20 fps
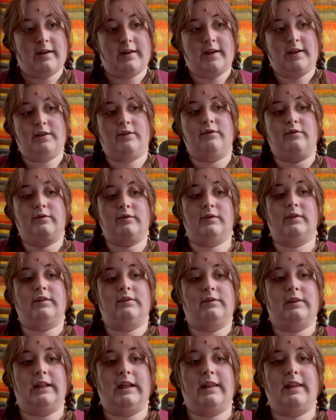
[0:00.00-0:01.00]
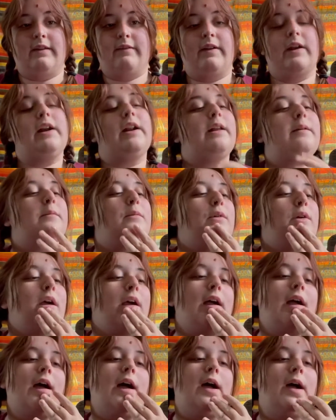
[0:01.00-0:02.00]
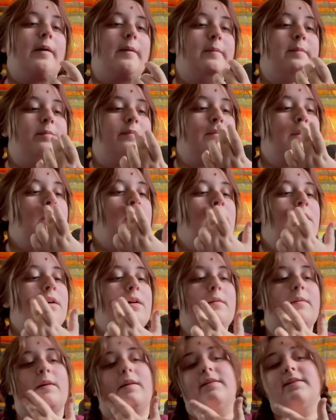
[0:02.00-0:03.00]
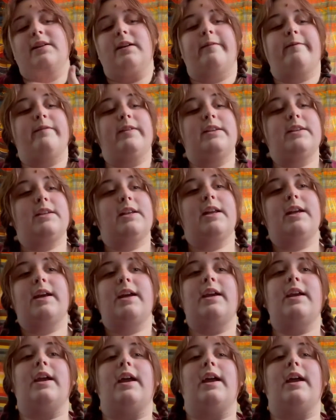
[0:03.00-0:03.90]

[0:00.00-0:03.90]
I don't really live here anymore, but I was here visiting,